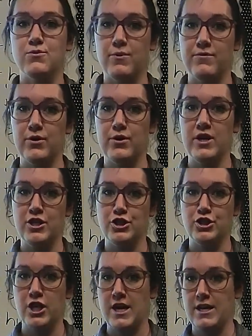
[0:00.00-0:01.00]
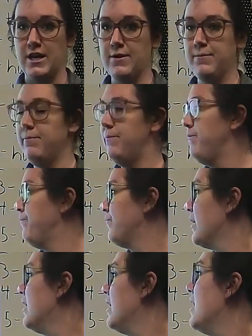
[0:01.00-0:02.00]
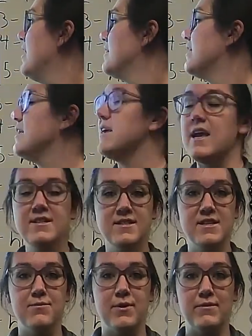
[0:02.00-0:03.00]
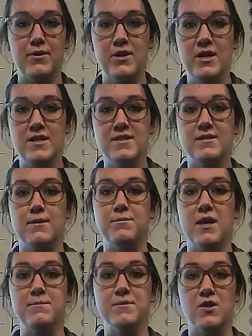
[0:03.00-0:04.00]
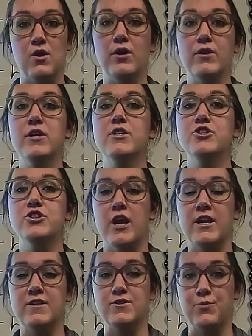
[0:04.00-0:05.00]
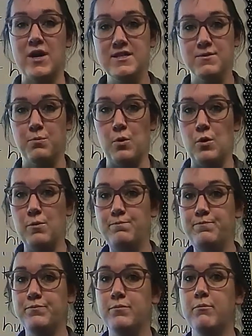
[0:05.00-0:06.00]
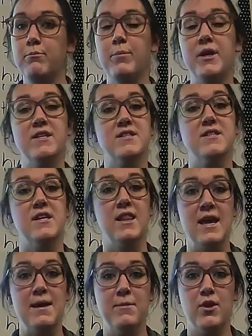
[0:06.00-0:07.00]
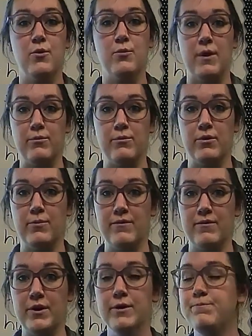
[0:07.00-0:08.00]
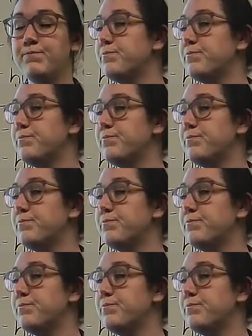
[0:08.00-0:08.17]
river in China. The Yangtze River is sometimes called China's rice bowl because the climate around the river